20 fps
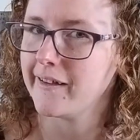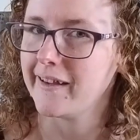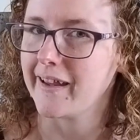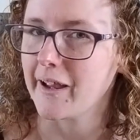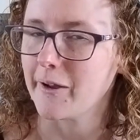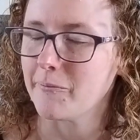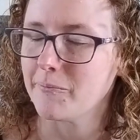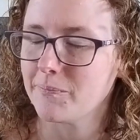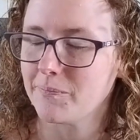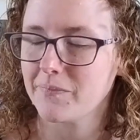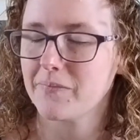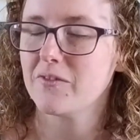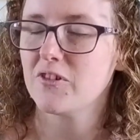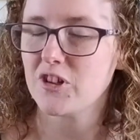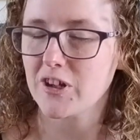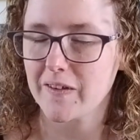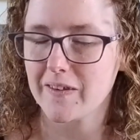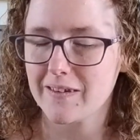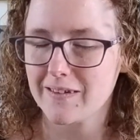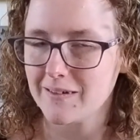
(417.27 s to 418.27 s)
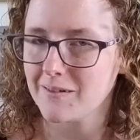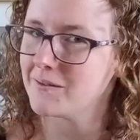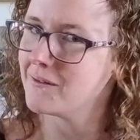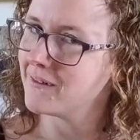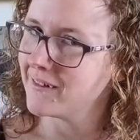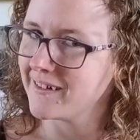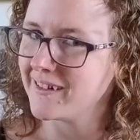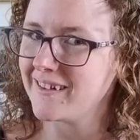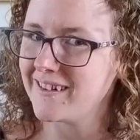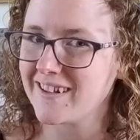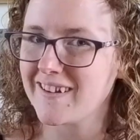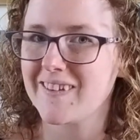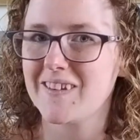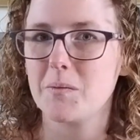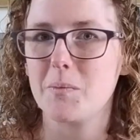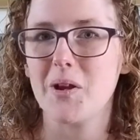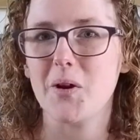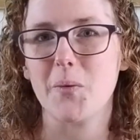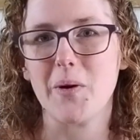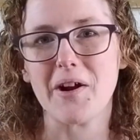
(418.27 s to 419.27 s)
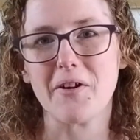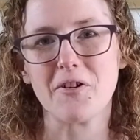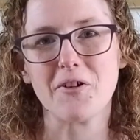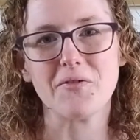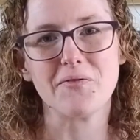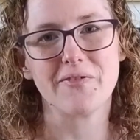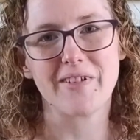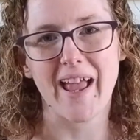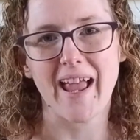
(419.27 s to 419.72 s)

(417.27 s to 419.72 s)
Yeah, just to be aware of,